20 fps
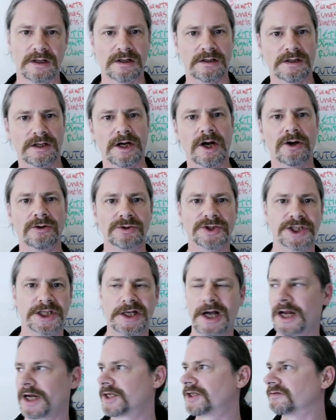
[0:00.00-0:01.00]
you know, she
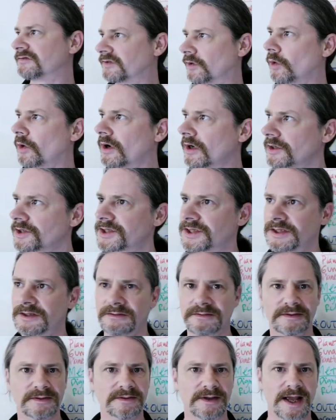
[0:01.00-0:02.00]
got a divorce
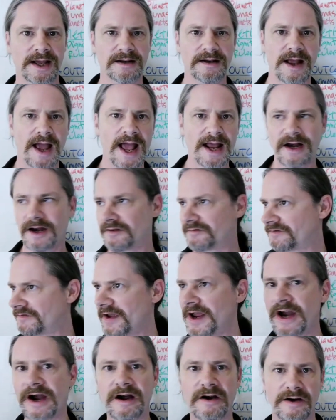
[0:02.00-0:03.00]
and, and had an
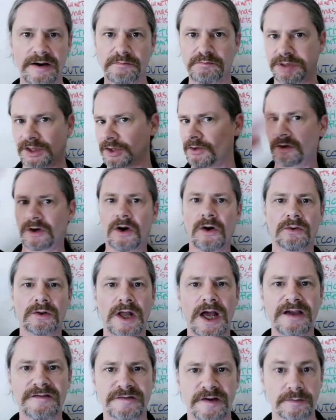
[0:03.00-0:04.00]
affair and blew her whole
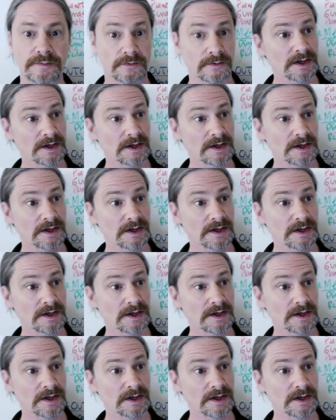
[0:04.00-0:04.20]
life up.